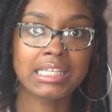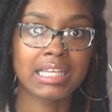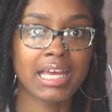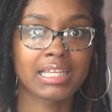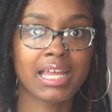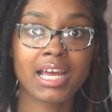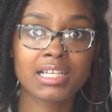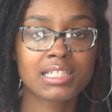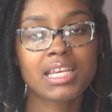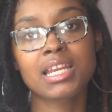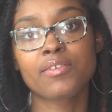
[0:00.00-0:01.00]
Like I
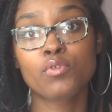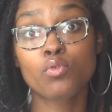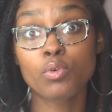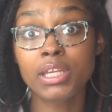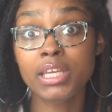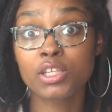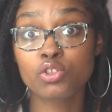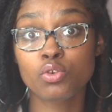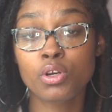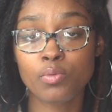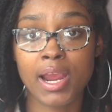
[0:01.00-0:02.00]
said, if you really
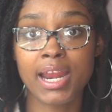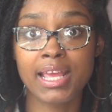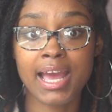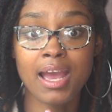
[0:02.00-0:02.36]
enjoy writing,